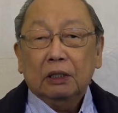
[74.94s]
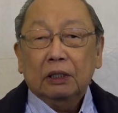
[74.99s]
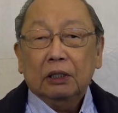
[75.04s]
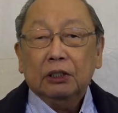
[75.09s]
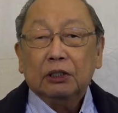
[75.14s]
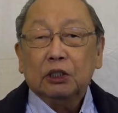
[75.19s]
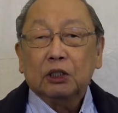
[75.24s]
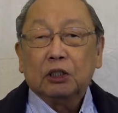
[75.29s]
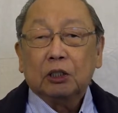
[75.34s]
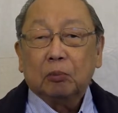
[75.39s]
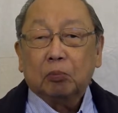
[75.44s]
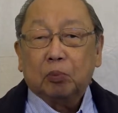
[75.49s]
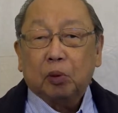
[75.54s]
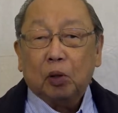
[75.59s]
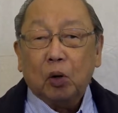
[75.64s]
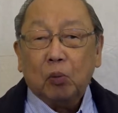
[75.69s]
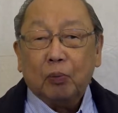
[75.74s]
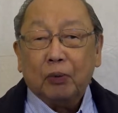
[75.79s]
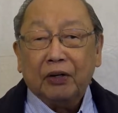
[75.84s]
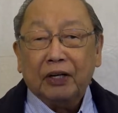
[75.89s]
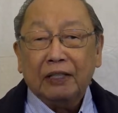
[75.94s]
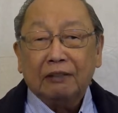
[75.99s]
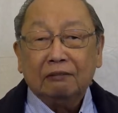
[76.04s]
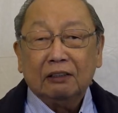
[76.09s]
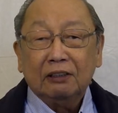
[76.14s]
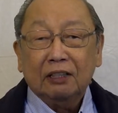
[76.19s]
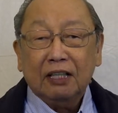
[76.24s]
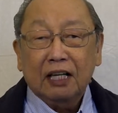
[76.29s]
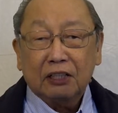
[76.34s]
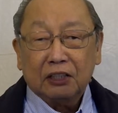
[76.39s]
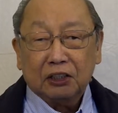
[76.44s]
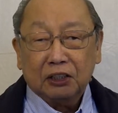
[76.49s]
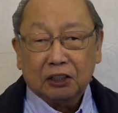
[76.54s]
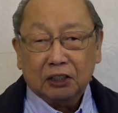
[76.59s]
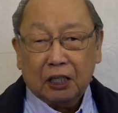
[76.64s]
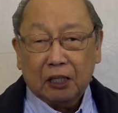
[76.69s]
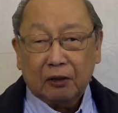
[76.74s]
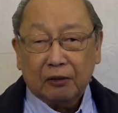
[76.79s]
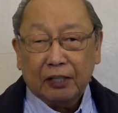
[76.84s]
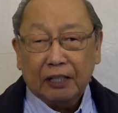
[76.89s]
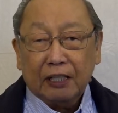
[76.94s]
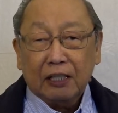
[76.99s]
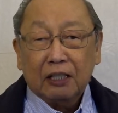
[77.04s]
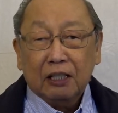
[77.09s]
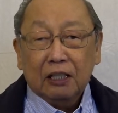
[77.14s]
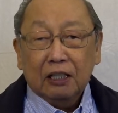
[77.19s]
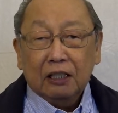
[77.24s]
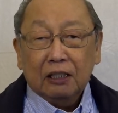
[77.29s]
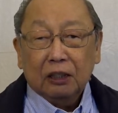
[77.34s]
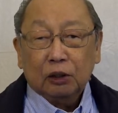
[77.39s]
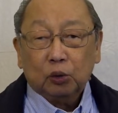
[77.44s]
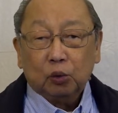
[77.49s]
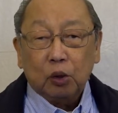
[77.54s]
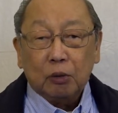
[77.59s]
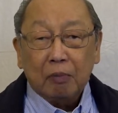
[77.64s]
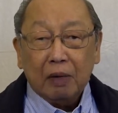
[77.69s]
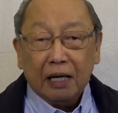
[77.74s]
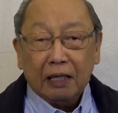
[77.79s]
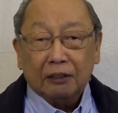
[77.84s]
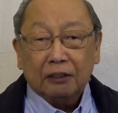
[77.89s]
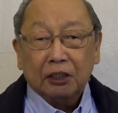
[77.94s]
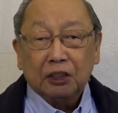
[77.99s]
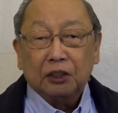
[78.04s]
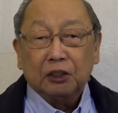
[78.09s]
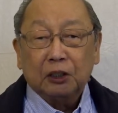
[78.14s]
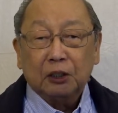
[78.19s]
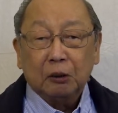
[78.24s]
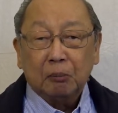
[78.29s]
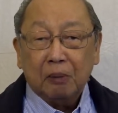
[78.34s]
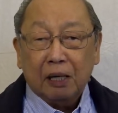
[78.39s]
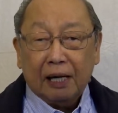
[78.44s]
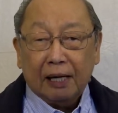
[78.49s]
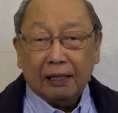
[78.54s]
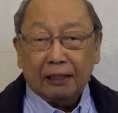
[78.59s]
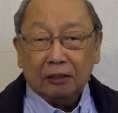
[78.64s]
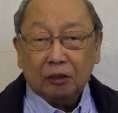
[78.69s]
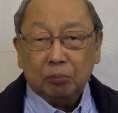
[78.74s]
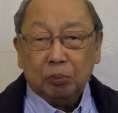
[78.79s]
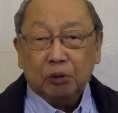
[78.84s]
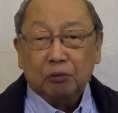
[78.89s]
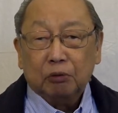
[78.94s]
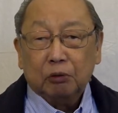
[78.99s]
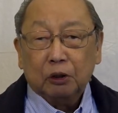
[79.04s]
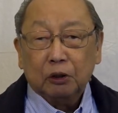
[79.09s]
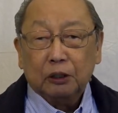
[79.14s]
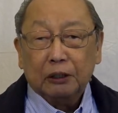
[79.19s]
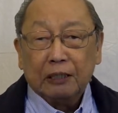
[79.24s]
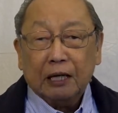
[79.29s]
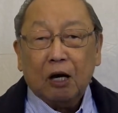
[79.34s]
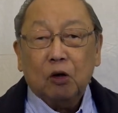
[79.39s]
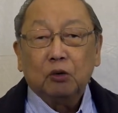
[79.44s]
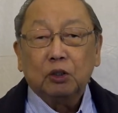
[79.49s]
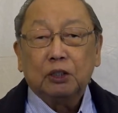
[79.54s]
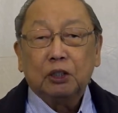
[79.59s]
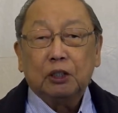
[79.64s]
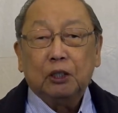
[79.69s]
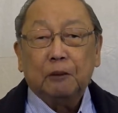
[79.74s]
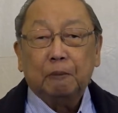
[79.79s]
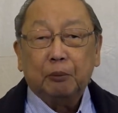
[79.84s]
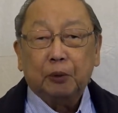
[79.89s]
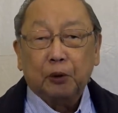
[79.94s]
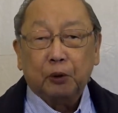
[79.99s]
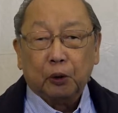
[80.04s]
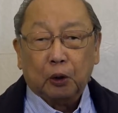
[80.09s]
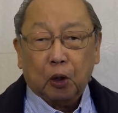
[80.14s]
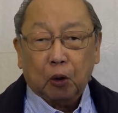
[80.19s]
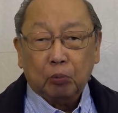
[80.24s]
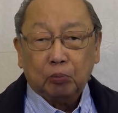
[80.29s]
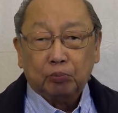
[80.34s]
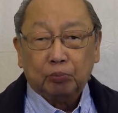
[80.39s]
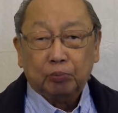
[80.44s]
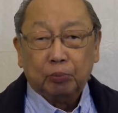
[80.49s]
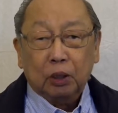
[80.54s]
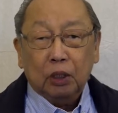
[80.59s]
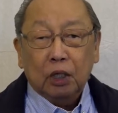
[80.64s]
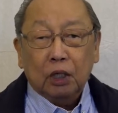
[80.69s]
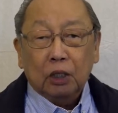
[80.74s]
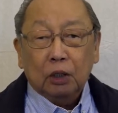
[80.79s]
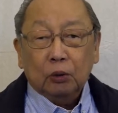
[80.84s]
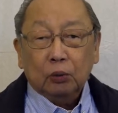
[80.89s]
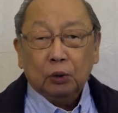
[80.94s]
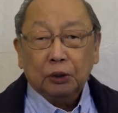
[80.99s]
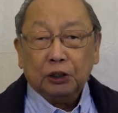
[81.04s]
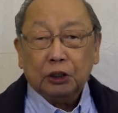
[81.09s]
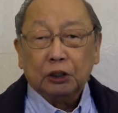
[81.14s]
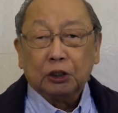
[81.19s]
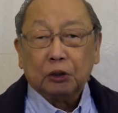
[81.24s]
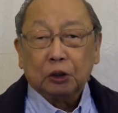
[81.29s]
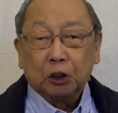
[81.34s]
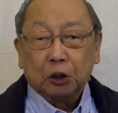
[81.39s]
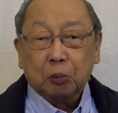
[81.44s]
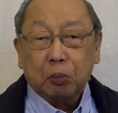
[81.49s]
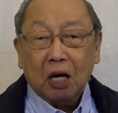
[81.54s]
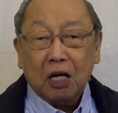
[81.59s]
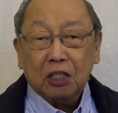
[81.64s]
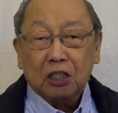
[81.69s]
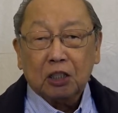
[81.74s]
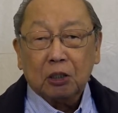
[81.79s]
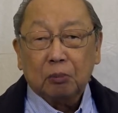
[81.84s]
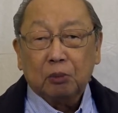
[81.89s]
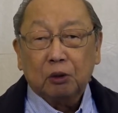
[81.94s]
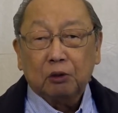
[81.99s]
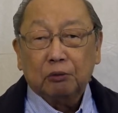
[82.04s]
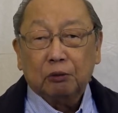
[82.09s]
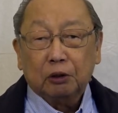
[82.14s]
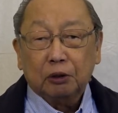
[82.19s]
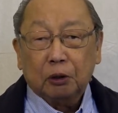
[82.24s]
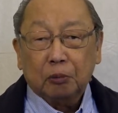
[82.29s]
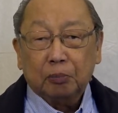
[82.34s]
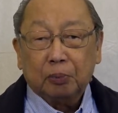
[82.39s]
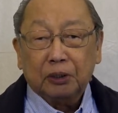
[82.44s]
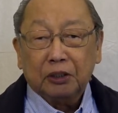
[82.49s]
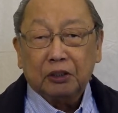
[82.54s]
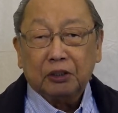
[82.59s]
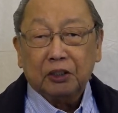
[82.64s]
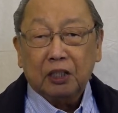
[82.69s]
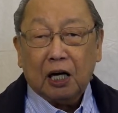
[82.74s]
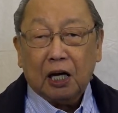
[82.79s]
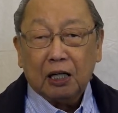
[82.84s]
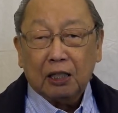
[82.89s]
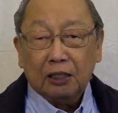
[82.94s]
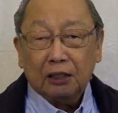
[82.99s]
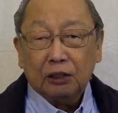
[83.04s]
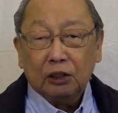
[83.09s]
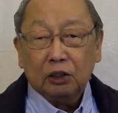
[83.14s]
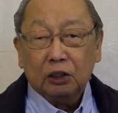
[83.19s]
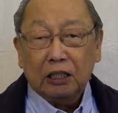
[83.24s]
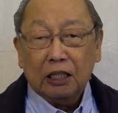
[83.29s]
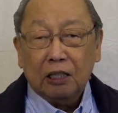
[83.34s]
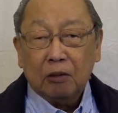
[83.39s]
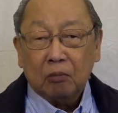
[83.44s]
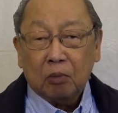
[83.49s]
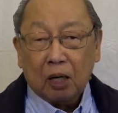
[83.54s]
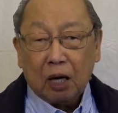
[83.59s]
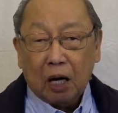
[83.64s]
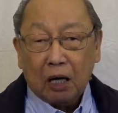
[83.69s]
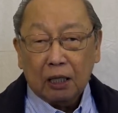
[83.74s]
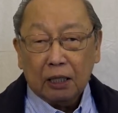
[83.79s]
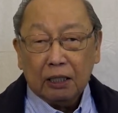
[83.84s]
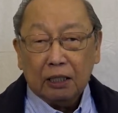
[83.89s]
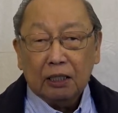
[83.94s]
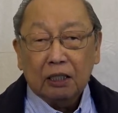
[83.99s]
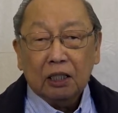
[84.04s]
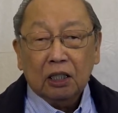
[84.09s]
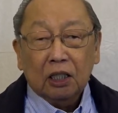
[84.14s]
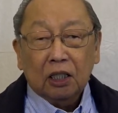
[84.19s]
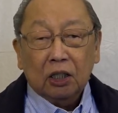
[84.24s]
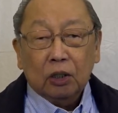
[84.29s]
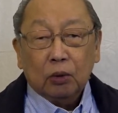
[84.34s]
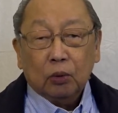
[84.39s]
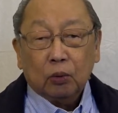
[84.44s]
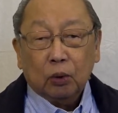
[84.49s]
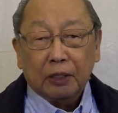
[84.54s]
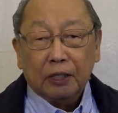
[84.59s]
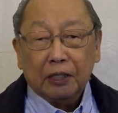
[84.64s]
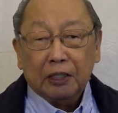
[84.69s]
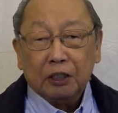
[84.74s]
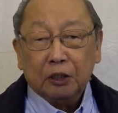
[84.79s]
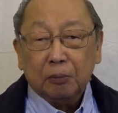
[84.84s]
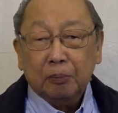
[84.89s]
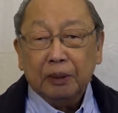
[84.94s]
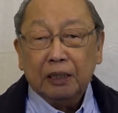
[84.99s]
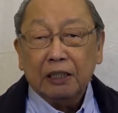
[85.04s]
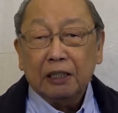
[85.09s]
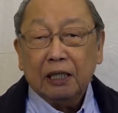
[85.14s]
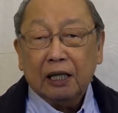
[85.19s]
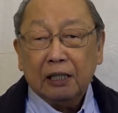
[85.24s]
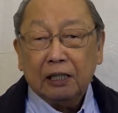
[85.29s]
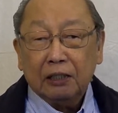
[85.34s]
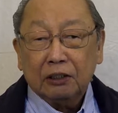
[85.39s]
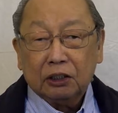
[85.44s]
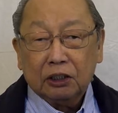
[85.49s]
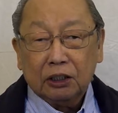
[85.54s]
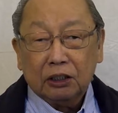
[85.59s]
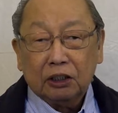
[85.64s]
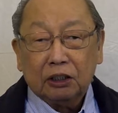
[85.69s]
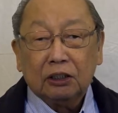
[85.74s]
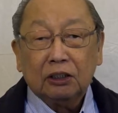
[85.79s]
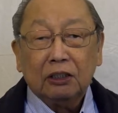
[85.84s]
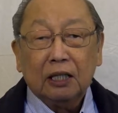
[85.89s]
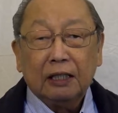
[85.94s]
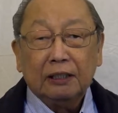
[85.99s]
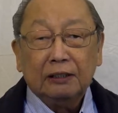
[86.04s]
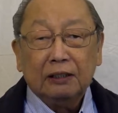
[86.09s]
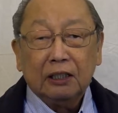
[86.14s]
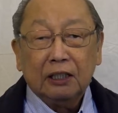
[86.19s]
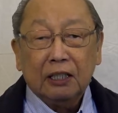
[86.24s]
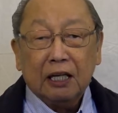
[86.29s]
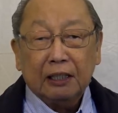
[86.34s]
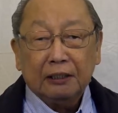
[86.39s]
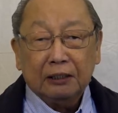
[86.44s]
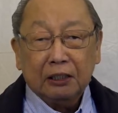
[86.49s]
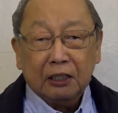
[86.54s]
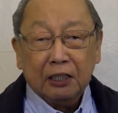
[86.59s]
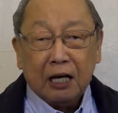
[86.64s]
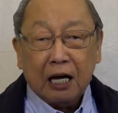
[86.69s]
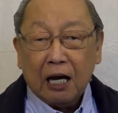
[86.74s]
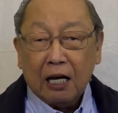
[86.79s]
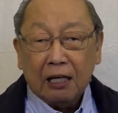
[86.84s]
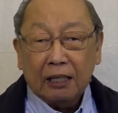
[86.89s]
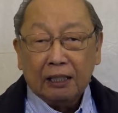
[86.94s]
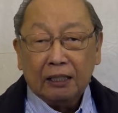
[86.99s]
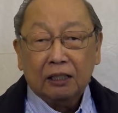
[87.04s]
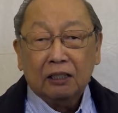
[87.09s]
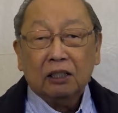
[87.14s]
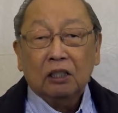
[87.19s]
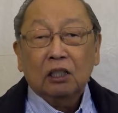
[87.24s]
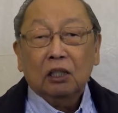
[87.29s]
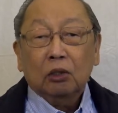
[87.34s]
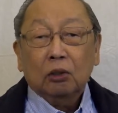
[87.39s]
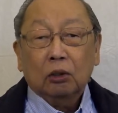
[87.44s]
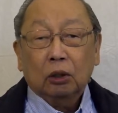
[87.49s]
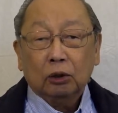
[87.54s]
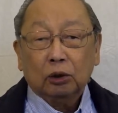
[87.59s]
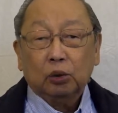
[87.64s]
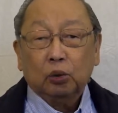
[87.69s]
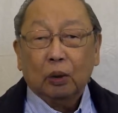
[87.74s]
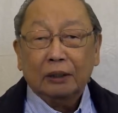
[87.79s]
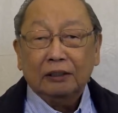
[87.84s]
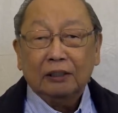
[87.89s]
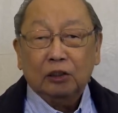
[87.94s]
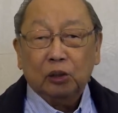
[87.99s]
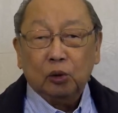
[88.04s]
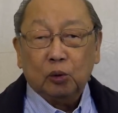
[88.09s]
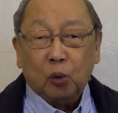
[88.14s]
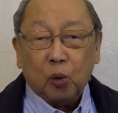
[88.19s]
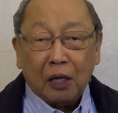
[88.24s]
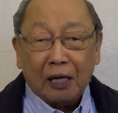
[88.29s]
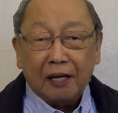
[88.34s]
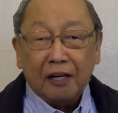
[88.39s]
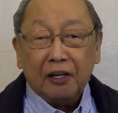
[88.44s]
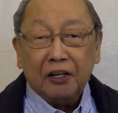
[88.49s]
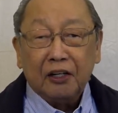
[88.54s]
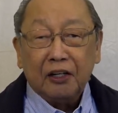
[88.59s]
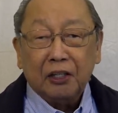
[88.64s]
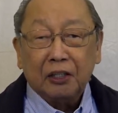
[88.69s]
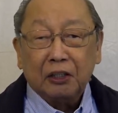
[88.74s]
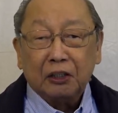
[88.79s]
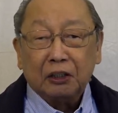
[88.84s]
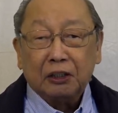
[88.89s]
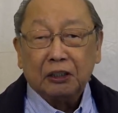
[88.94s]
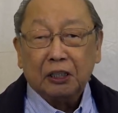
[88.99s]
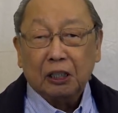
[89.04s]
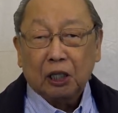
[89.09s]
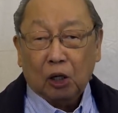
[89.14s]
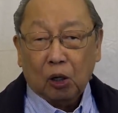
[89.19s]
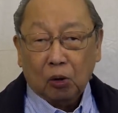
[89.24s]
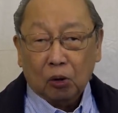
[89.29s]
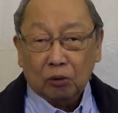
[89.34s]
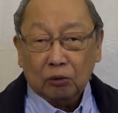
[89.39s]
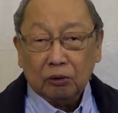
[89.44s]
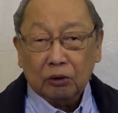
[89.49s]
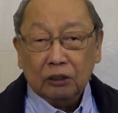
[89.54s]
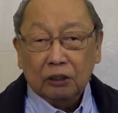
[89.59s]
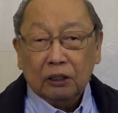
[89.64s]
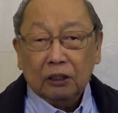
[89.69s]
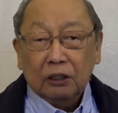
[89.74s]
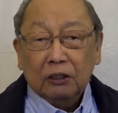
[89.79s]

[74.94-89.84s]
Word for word: It is appropriate and necessary that we make this demand before the Council of Europe, which is responsible for the prison island Imrali, where he has been held since 1999 or 21 years ago.